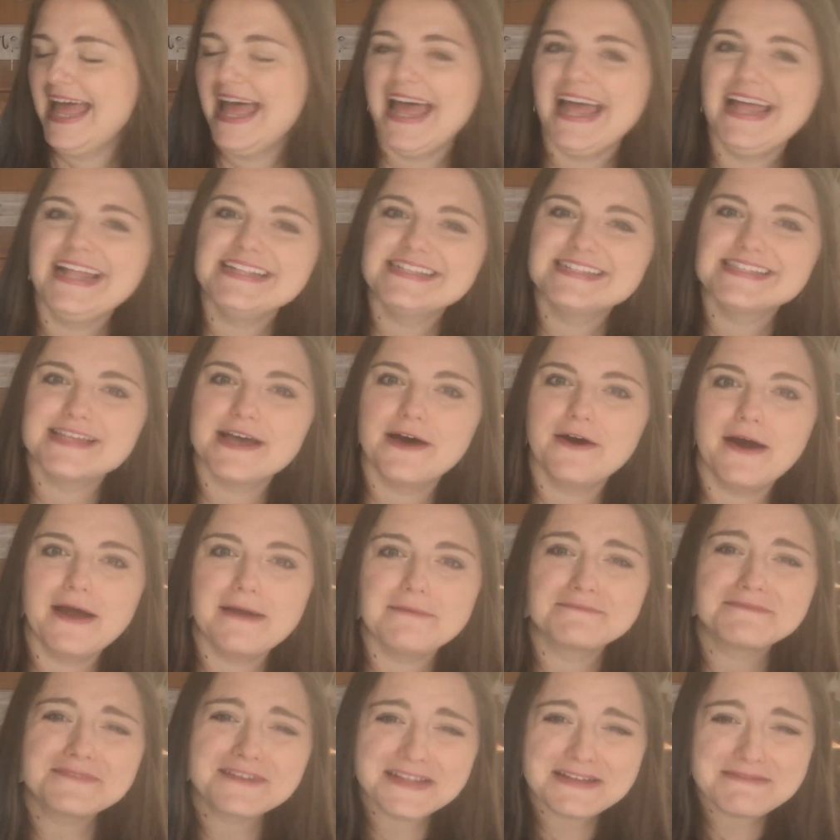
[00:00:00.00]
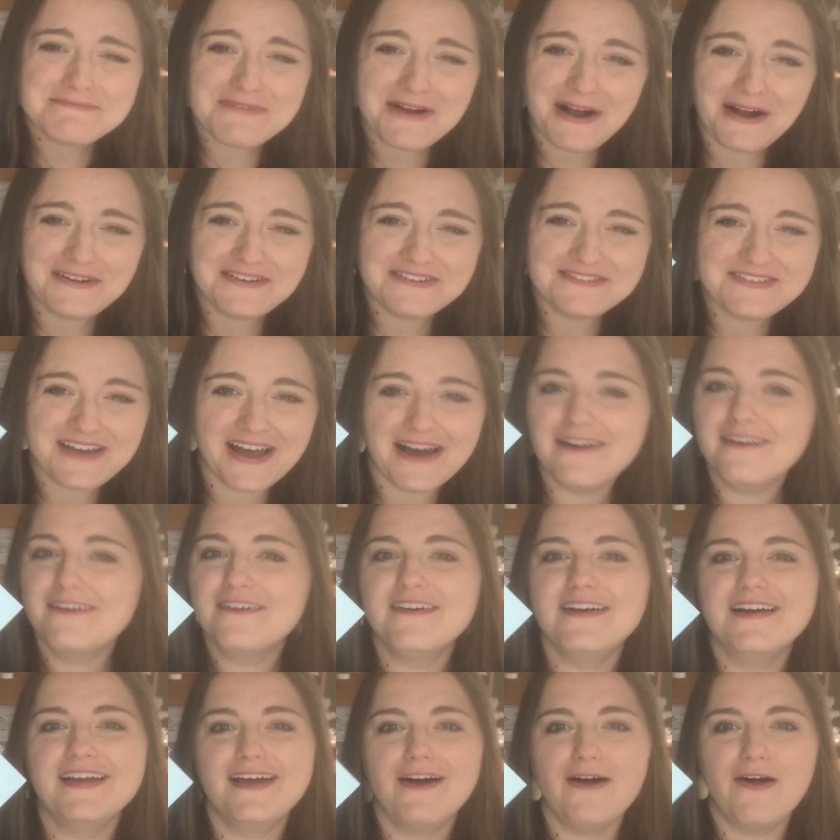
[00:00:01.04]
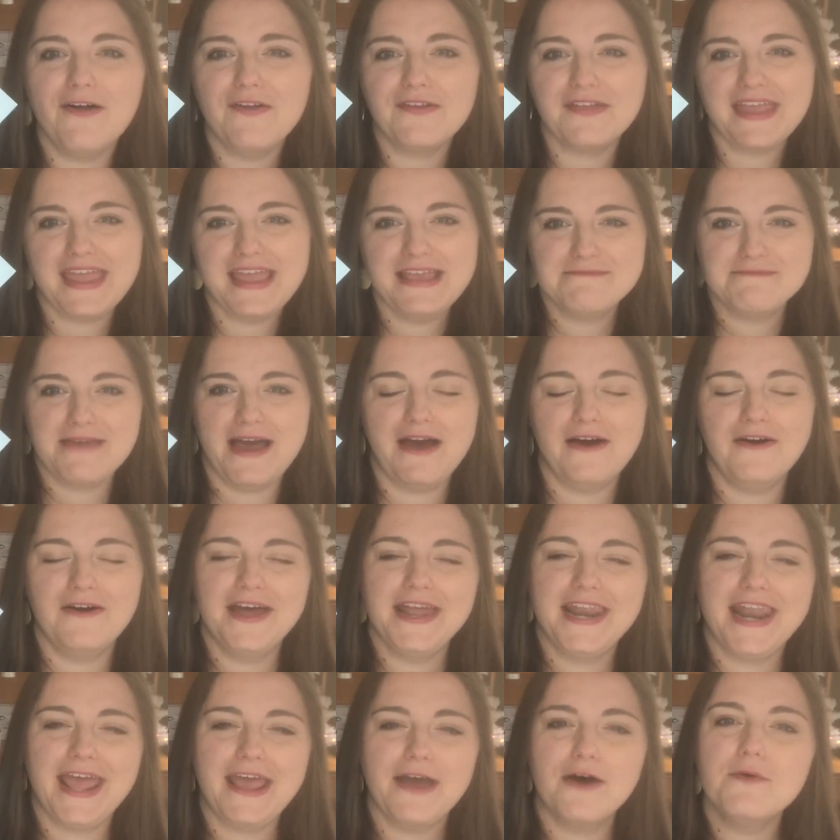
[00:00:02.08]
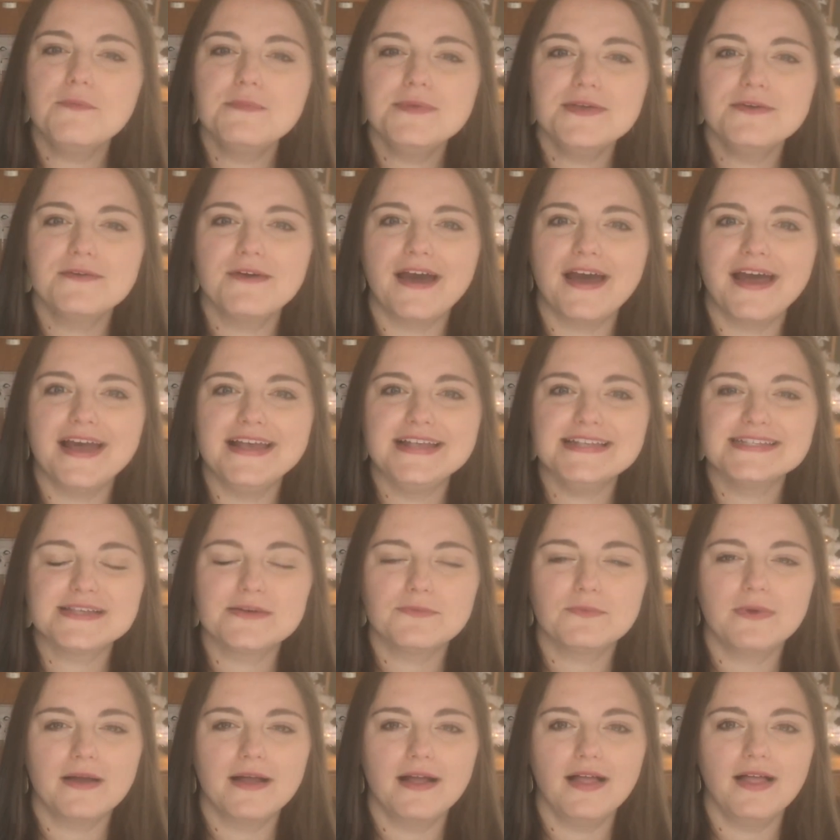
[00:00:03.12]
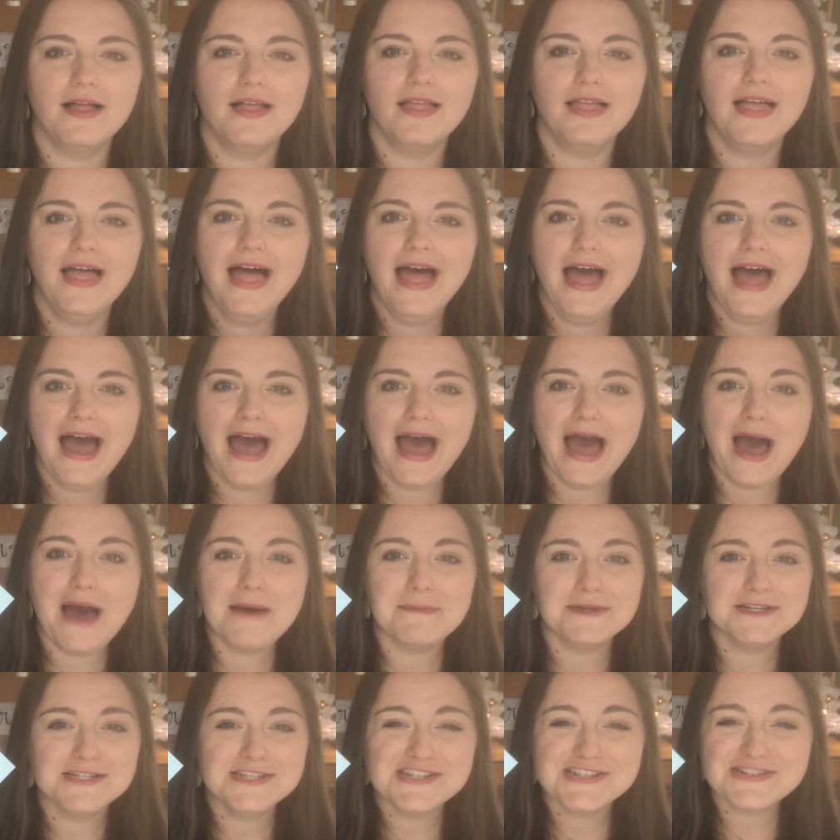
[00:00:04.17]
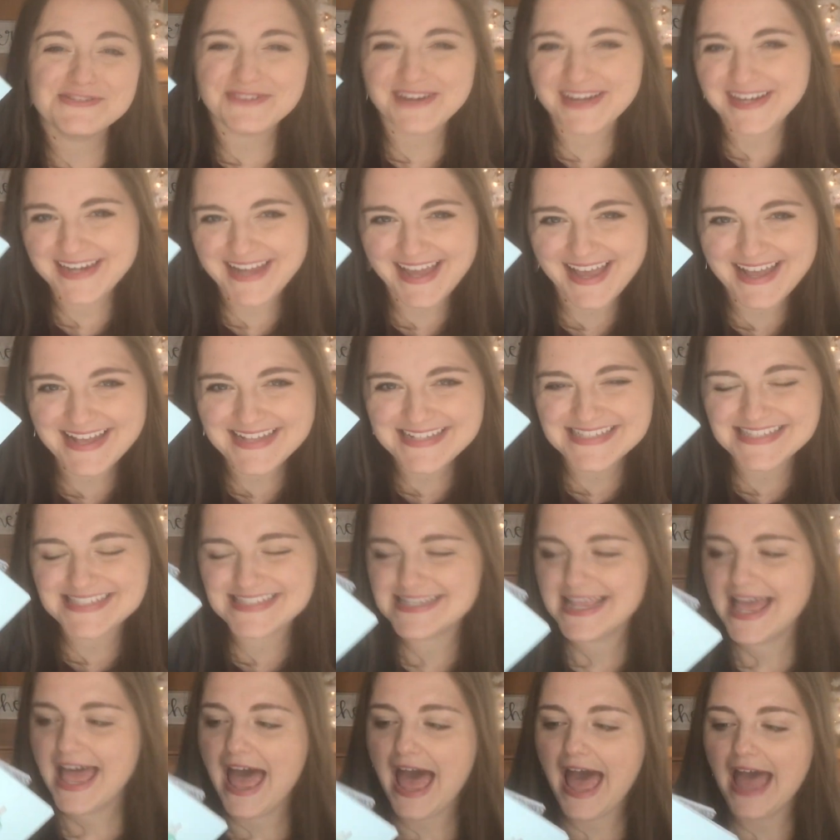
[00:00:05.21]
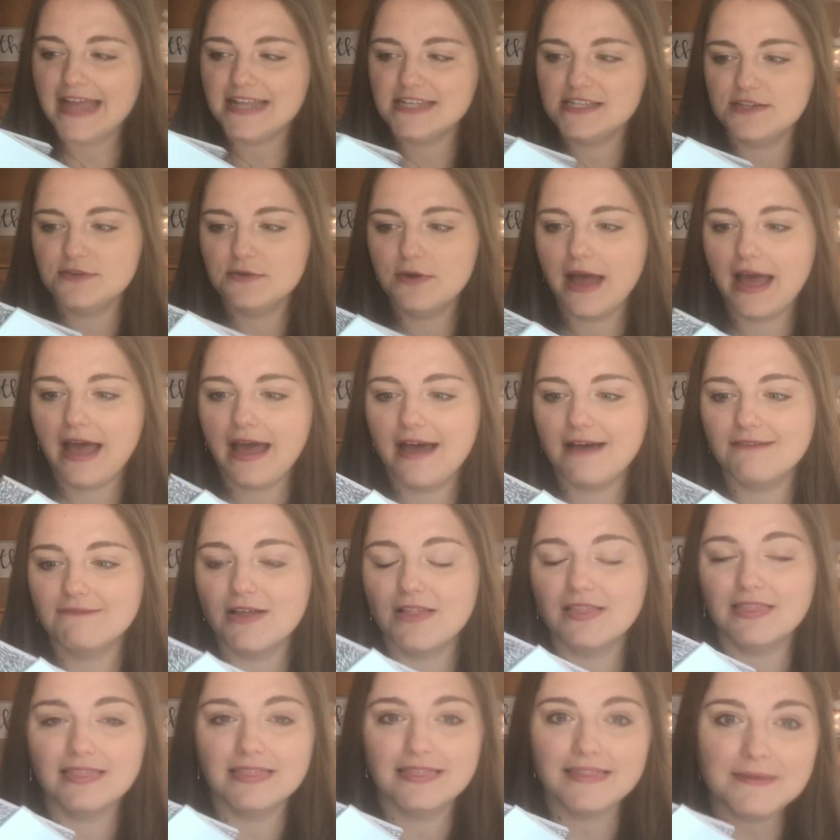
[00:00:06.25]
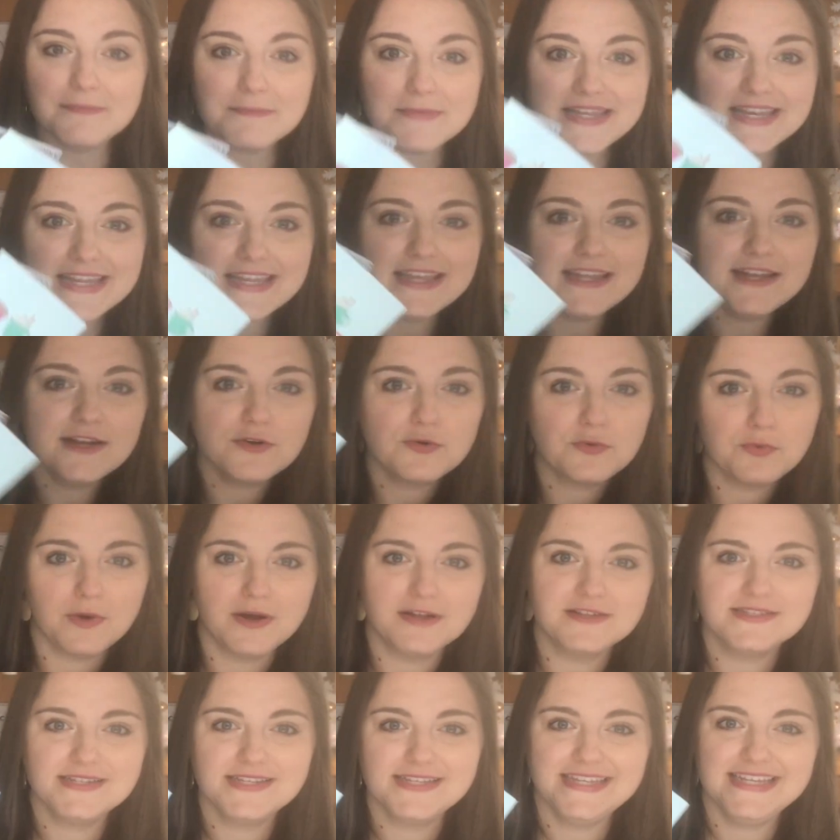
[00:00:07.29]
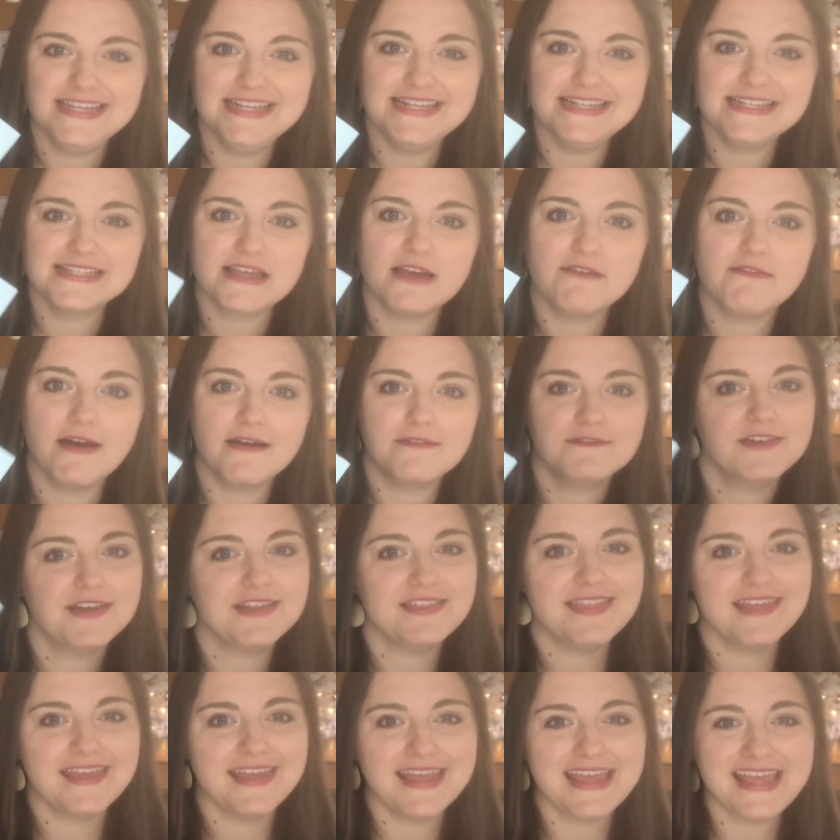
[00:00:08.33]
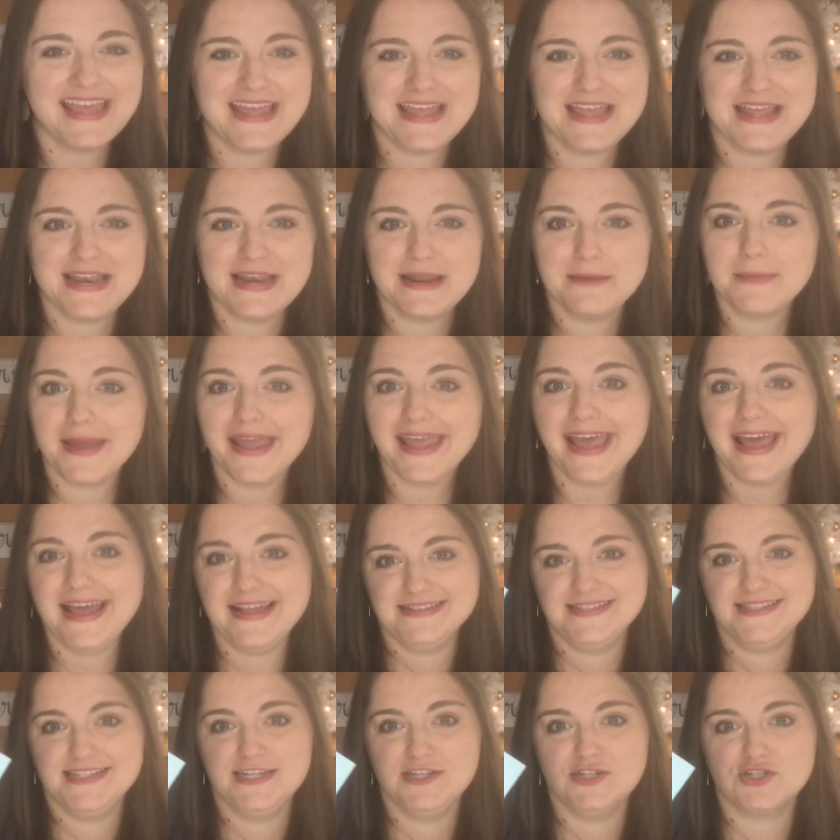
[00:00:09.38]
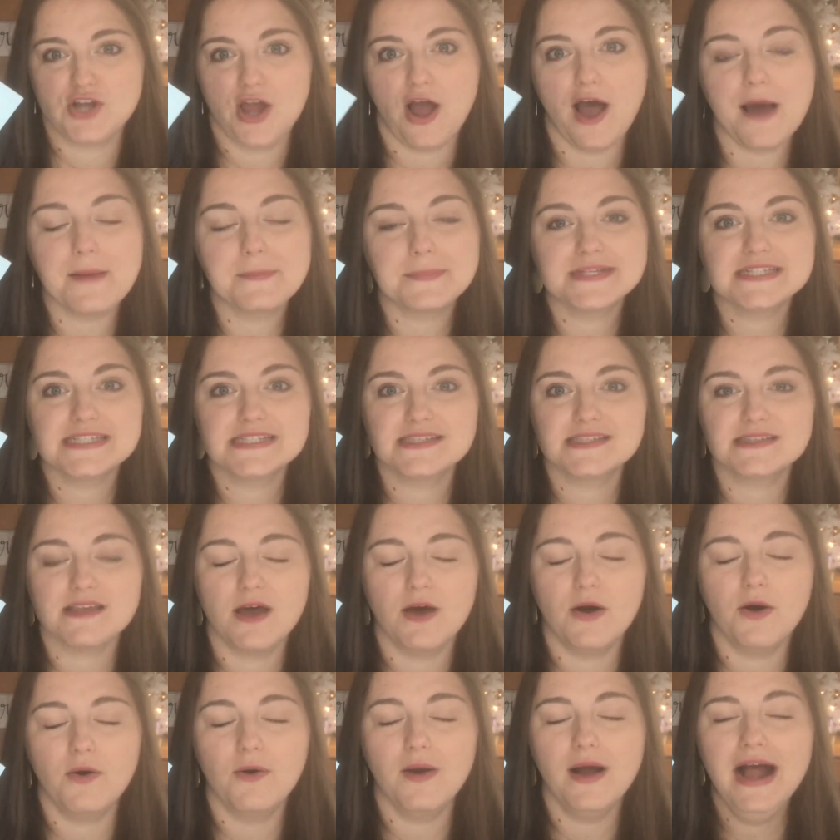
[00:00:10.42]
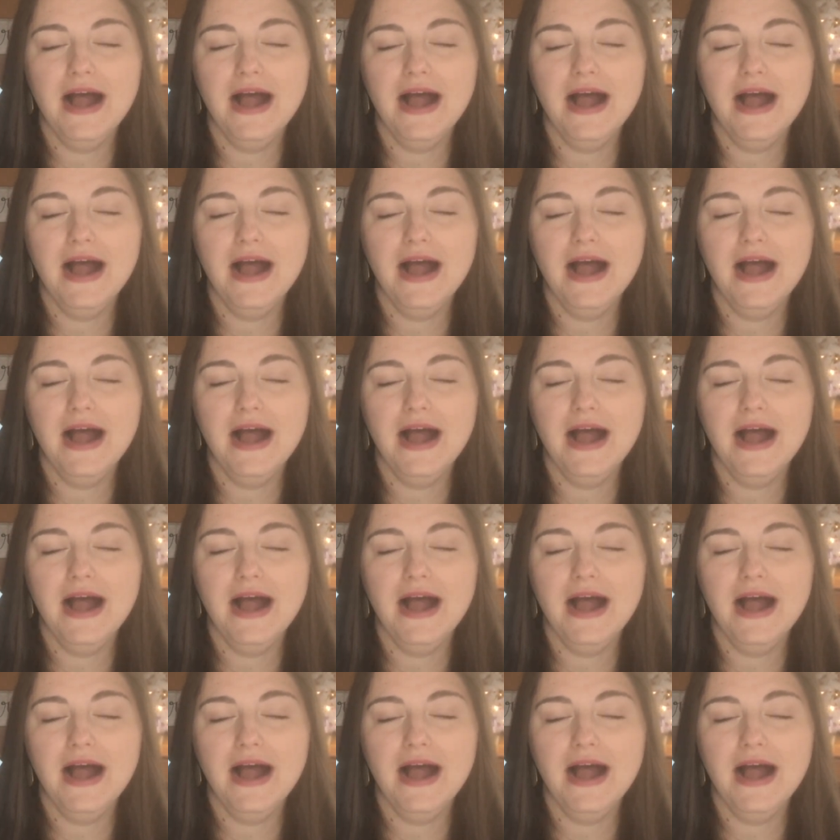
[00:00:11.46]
And so I'm really proud of how it all came out, and I hope you guys will join us I do have limited quantities of everything in my Etsy shop. So